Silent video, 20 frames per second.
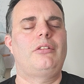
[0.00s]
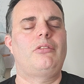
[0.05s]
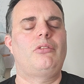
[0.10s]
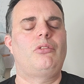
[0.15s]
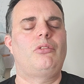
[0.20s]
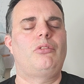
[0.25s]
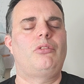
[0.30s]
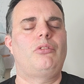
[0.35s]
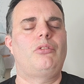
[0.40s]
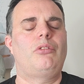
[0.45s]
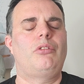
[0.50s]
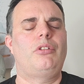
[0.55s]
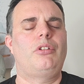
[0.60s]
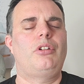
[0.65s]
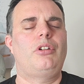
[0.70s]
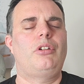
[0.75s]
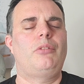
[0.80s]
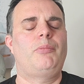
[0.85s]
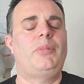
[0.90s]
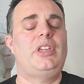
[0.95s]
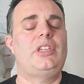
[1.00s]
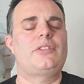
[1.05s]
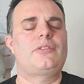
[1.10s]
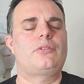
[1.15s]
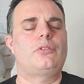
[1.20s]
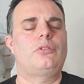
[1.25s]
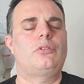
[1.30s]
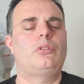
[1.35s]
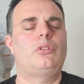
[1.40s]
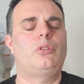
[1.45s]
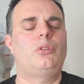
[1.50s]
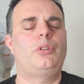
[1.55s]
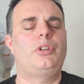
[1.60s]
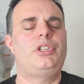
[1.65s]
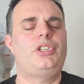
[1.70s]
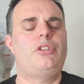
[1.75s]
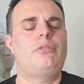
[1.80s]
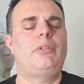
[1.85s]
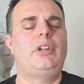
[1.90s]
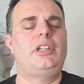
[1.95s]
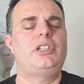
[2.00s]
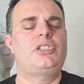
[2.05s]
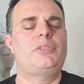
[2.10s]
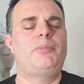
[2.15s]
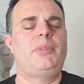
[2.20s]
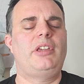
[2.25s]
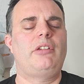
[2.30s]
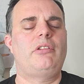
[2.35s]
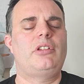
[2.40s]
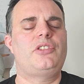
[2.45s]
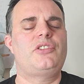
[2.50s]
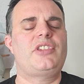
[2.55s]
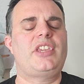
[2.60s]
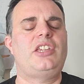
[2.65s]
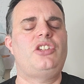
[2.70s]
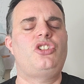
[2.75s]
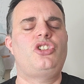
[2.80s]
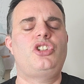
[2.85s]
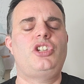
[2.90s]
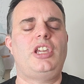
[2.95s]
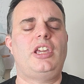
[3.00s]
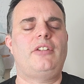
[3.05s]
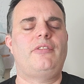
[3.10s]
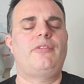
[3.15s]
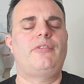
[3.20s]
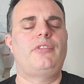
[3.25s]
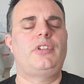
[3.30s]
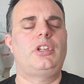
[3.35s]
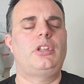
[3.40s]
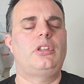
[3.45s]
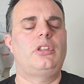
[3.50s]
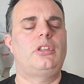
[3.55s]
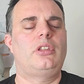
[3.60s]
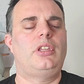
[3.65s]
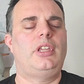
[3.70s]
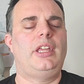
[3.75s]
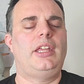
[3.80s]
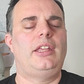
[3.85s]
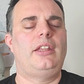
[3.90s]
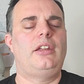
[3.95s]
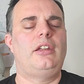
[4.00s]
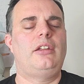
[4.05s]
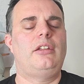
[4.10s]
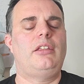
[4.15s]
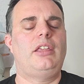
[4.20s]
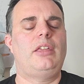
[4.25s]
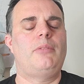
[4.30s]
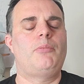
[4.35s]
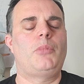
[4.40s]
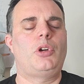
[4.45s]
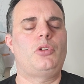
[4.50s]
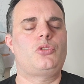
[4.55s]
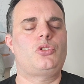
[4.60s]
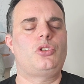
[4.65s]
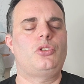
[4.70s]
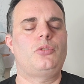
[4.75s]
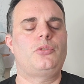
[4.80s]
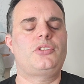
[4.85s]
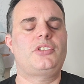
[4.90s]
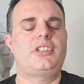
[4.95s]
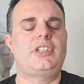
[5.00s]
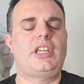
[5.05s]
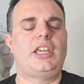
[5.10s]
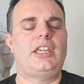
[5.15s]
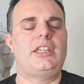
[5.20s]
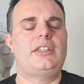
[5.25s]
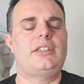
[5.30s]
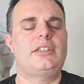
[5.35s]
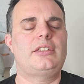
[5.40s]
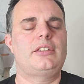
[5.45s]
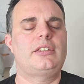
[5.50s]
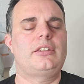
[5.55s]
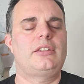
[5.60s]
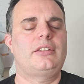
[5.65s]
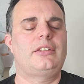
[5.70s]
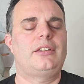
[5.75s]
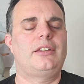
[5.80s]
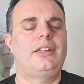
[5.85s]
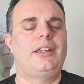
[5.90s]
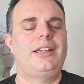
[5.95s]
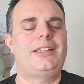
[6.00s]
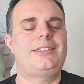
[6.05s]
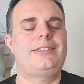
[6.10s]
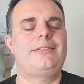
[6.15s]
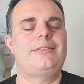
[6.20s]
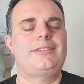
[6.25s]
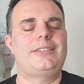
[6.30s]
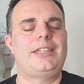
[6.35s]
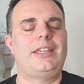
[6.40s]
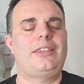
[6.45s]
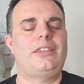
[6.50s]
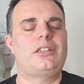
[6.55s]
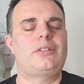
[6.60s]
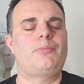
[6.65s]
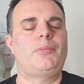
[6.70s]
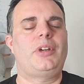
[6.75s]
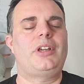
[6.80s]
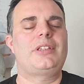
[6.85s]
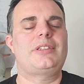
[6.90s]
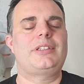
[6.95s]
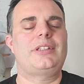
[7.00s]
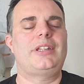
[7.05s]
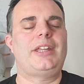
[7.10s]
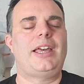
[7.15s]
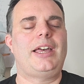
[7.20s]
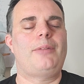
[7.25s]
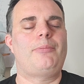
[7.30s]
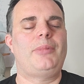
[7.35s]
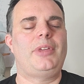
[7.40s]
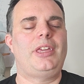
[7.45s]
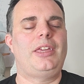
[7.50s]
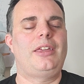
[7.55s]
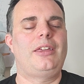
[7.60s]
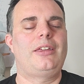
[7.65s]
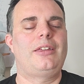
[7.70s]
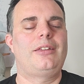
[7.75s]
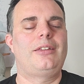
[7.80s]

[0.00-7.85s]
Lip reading: or peaceful, or you will experience a shift in emotional state as you see this person happy.